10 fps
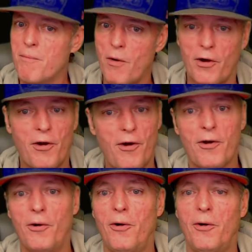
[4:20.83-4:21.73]

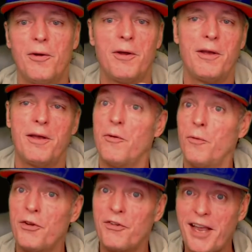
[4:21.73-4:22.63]
Murgurgle,
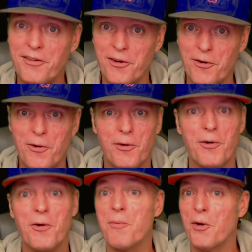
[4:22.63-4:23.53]
which gets you
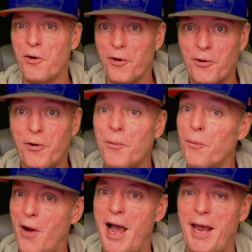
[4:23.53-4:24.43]
Murgurgle
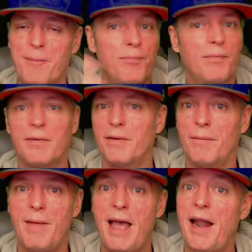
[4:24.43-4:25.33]
Prime.
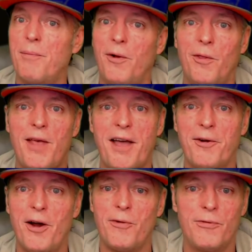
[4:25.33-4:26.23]
Man, I pulled
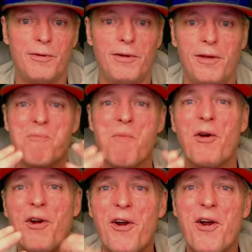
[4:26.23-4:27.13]
that off.
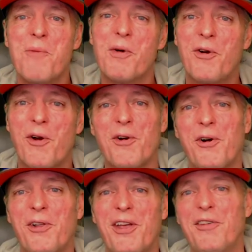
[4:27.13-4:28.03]
Murgur
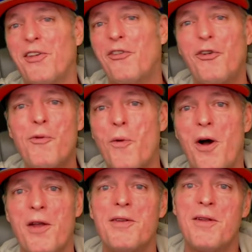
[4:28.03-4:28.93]
Murgurgle is a
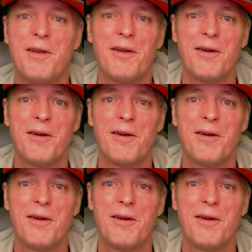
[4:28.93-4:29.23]
2/1